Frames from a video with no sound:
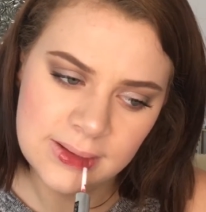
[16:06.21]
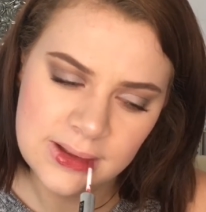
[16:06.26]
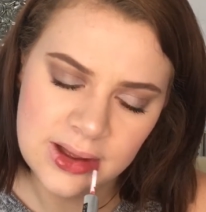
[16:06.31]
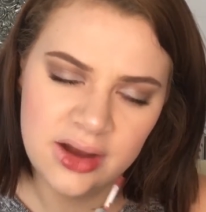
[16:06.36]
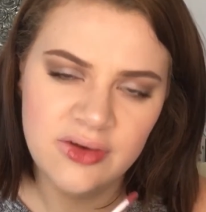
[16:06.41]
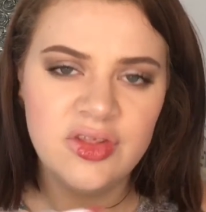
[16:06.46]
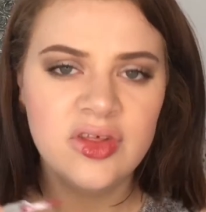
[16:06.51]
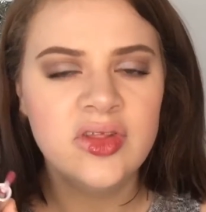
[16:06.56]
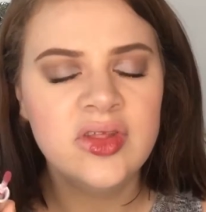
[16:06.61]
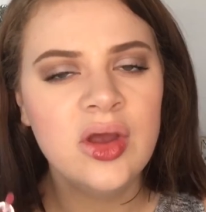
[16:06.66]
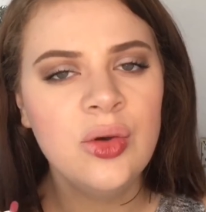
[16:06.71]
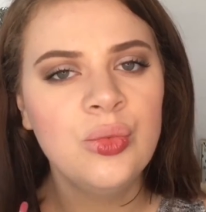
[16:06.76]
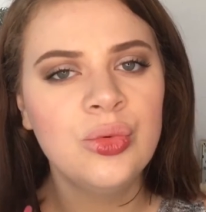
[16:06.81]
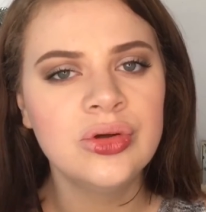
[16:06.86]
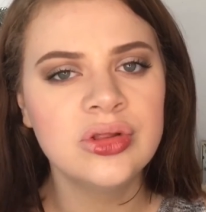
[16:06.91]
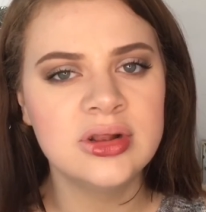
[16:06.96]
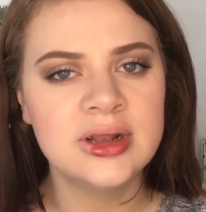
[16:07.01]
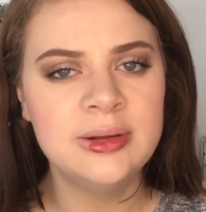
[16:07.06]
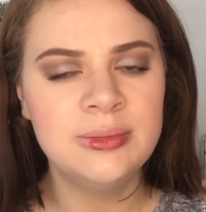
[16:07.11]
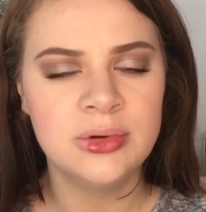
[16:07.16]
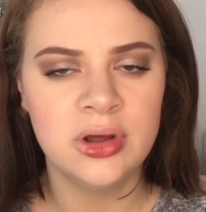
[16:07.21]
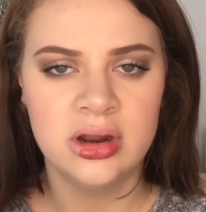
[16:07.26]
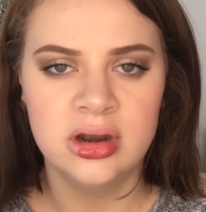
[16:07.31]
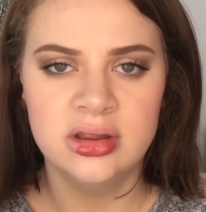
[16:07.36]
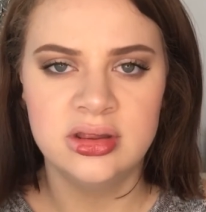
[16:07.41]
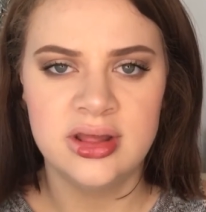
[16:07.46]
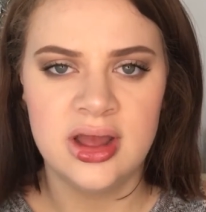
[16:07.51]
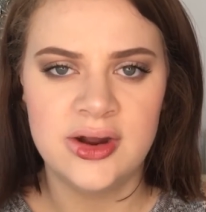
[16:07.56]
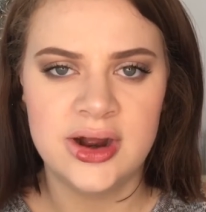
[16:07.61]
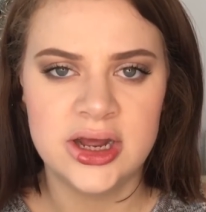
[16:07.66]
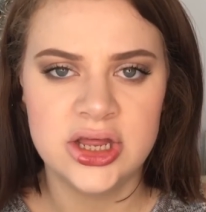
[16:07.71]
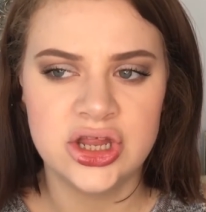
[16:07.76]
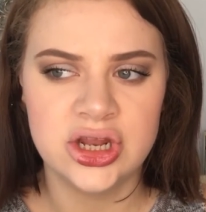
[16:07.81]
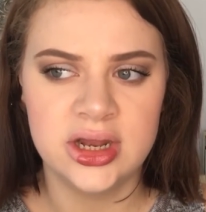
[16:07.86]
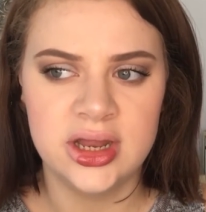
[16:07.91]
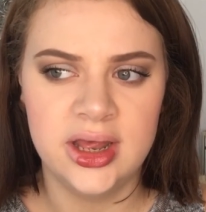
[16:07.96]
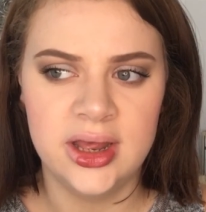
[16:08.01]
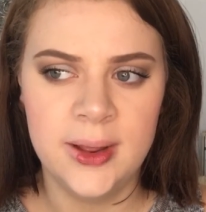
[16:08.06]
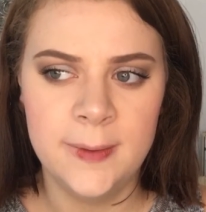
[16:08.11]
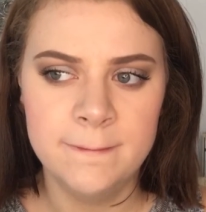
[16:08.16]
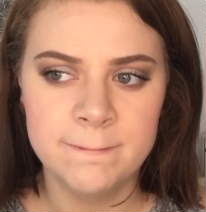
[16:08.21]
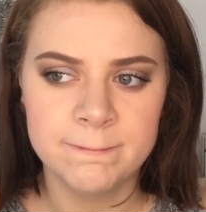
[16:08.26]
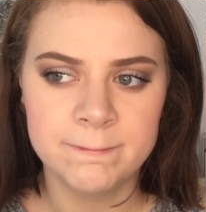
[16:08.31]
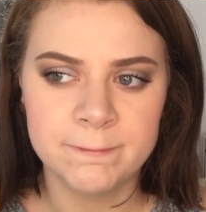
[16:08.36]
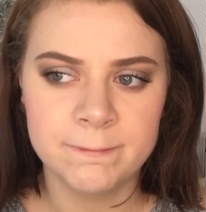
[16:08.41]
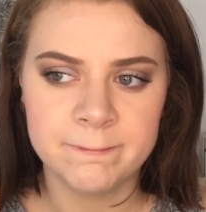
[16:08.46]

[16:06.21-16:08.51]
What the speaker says: I think there was lip liners there actually.